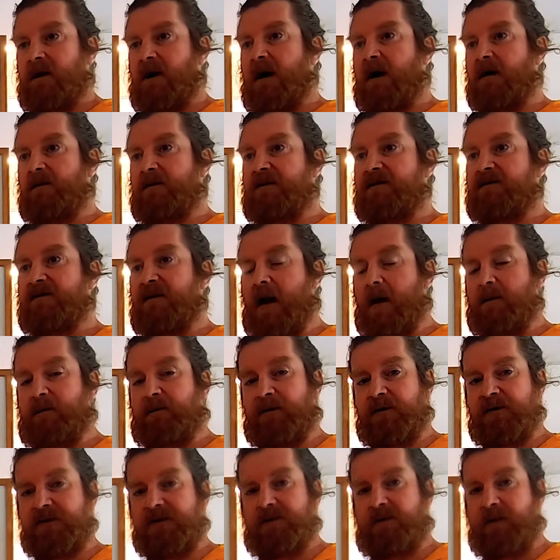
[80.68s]

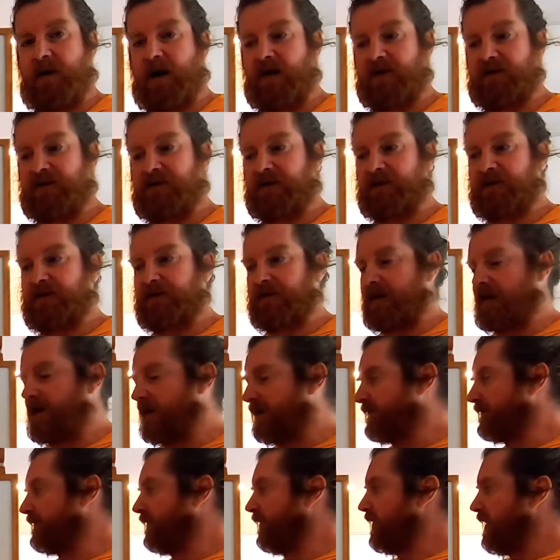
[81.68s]
evaporate deposits,
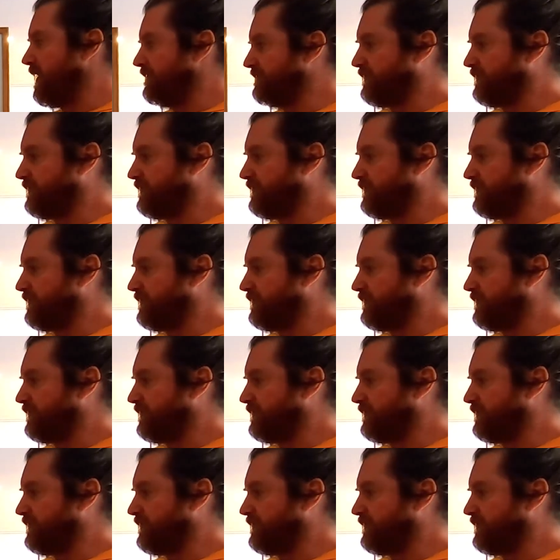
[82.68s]
and I'll